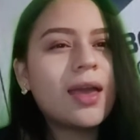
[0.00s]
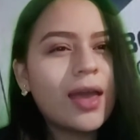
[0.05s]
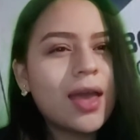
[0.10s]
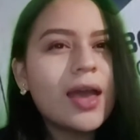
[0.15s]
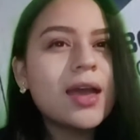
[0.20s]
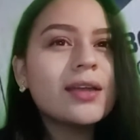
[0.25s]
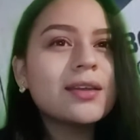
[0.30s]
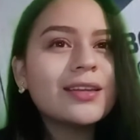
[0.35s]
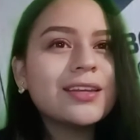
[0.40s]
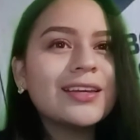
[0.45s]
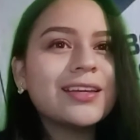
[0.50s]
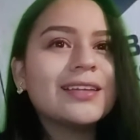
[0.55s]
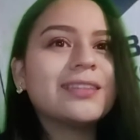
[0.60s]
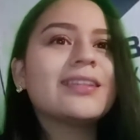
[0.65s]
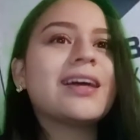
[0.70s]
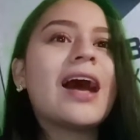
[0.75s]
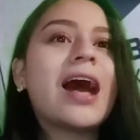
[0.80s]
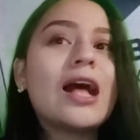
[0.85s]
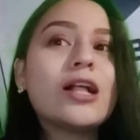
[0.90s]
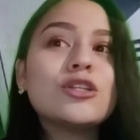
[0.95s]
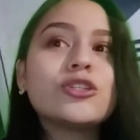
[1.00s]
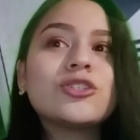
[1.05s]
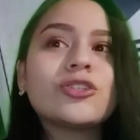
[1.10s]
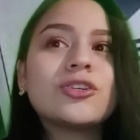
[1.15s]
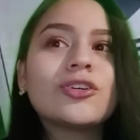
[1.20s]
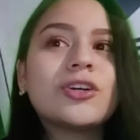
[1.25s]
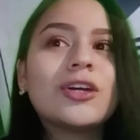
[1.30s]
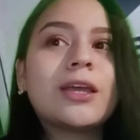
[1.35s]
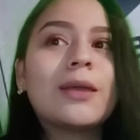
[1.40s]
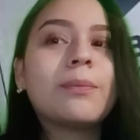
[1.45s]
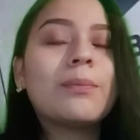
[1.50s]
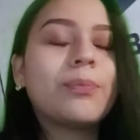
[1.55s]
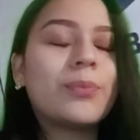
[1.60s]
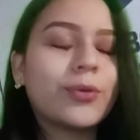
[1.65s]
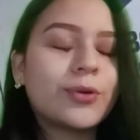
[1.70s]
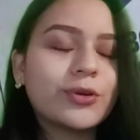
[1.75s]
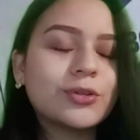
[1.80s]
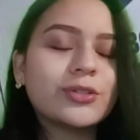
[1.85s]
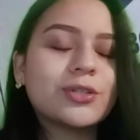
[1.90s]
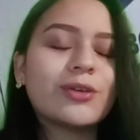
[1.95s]
and it also
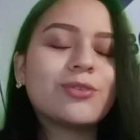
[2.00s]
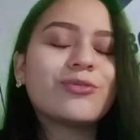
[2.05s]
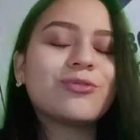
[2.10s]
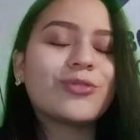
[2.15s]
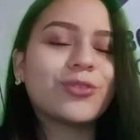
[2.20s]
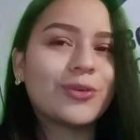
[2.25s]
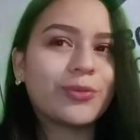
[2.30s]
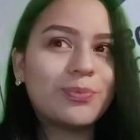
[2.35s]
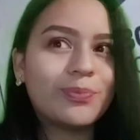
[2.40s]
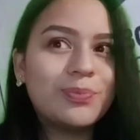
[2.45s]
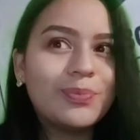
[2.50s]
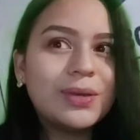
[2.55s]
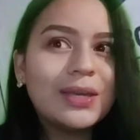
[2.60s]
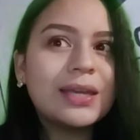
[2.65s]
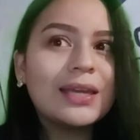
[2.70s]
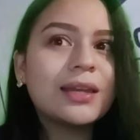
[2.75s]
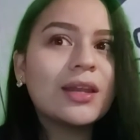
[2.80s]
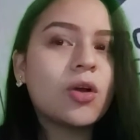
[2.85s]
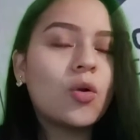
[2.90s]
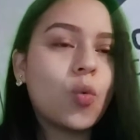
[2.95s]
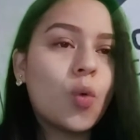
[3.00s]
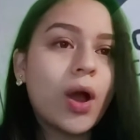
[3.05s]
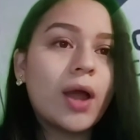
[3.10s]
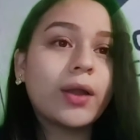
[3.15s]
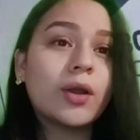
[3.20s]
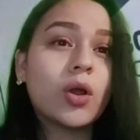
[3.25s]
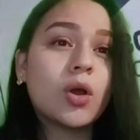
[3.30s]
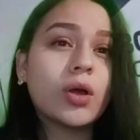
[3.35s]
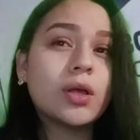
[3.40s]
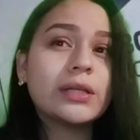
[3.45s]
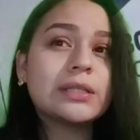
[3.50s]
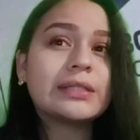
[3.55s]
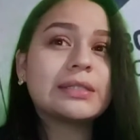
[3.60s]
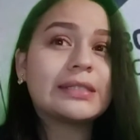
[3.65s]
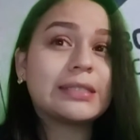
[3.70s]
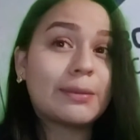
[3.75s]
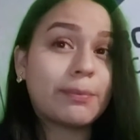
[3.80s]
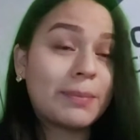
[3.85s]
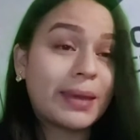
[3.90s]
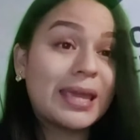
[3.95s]
important for being one of
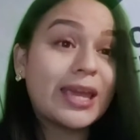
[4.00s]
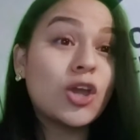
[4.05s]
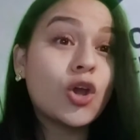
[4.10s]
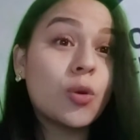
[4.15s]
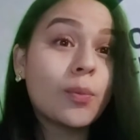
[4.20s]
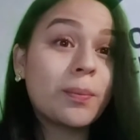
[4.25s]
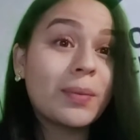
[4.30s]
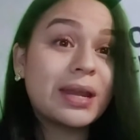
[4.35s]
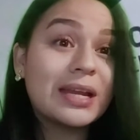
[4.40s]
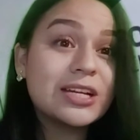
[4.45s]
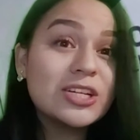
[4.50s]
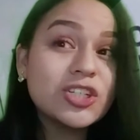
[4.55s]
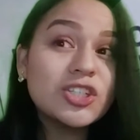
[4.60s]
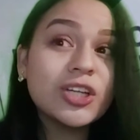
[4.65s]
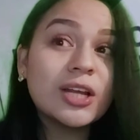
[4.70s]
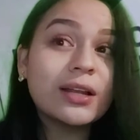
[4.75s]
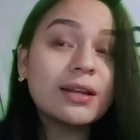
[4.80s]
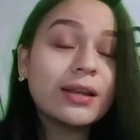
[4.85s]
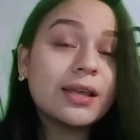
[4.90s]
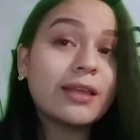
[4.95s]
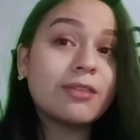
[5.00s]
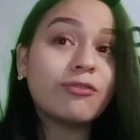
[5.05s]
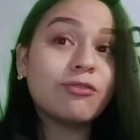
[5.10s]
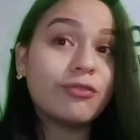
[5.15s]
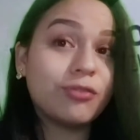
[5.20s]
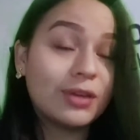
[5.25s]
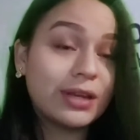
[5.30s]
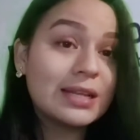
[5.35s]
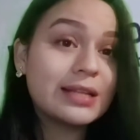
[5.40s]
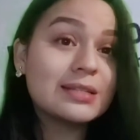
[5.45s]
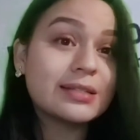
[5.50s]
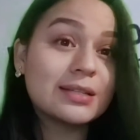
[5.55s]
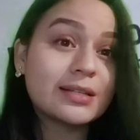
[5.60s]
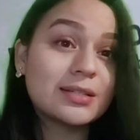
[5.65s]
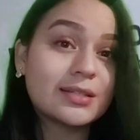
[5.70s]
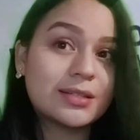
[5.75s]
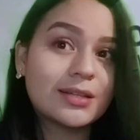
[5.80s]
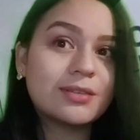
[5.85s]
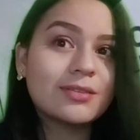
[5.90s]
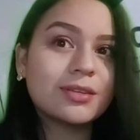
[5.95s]
the main commercial and
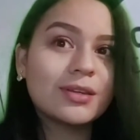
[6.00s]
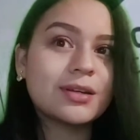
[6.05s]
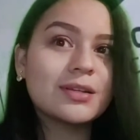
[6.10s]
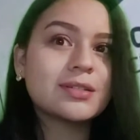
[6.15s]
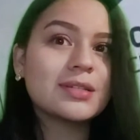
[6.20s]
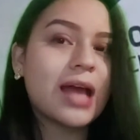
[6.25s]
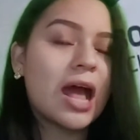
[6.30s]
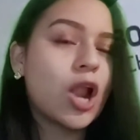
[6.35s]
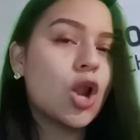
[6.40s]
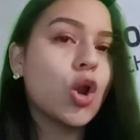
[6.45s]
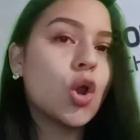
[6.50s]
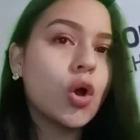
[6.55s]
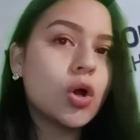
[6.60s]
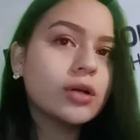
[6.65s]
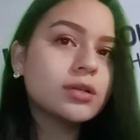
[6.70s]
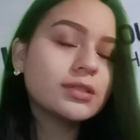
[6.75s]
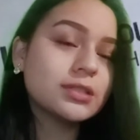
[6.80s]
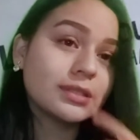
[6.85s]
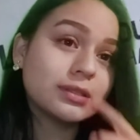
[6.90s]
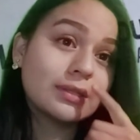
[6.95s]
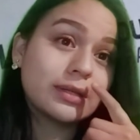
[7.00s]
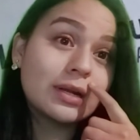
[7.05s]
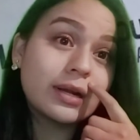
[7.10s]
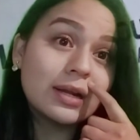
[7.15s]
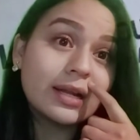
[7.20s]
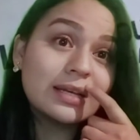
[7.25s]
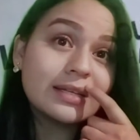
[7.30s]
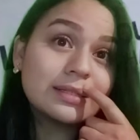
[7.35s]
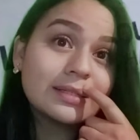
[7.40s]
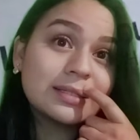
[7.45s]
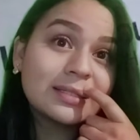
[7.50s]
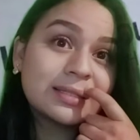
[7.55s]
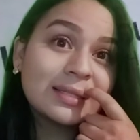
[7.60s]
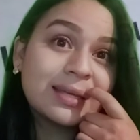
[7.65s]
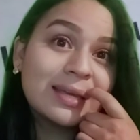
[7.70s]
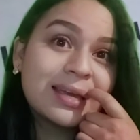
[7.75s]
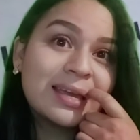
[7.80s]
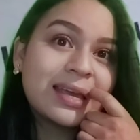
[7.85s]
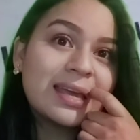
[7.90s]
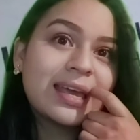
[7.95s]
finance centers along the Netherlands
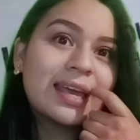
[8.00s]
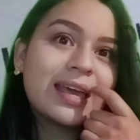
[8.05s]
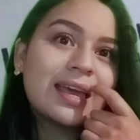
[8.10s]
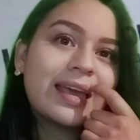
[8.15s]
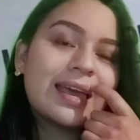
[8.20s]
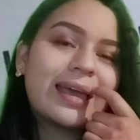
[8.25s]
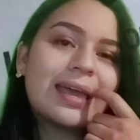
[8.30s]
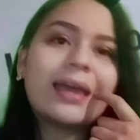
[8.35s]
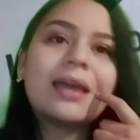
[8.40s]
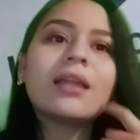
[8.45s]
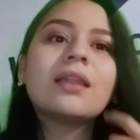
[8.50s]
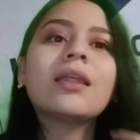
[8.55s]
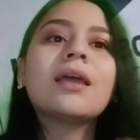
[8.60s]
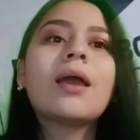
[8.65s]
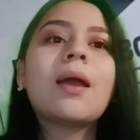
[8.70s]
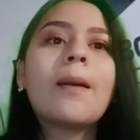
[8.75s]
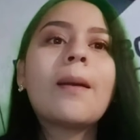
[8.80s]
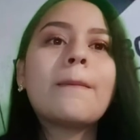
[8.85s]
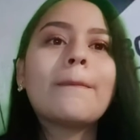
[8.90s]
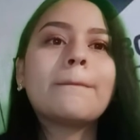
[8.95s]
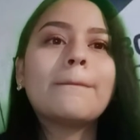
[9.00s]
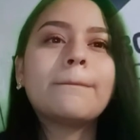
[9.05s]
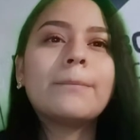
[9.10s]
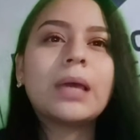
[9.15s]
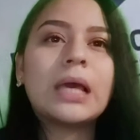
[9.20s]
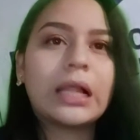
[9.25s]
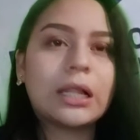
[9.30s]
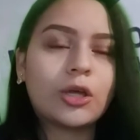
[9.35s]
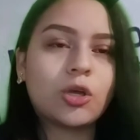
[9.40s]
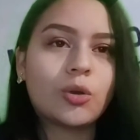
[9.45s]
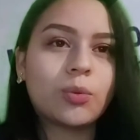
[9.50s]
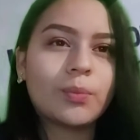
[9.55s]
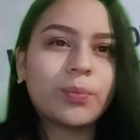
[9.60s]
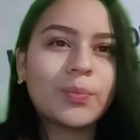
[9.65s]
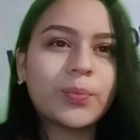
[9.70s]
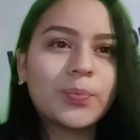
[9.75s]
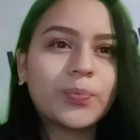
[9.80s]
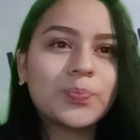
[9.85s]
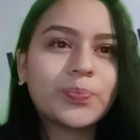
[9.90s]
and Belgium.